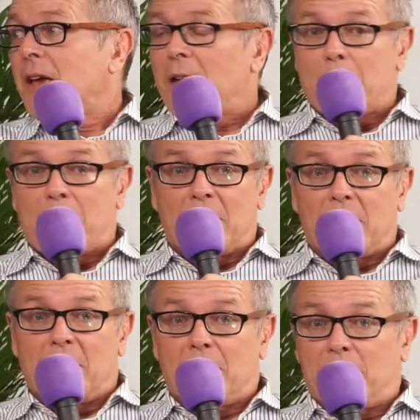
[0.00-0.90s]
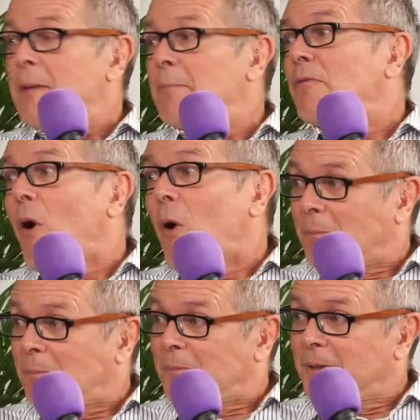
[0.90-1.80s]
they uh, better they
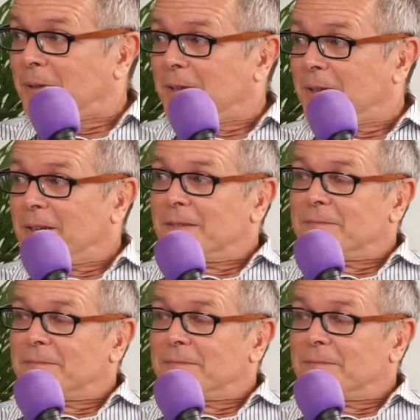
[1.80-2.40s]
perform. Totally.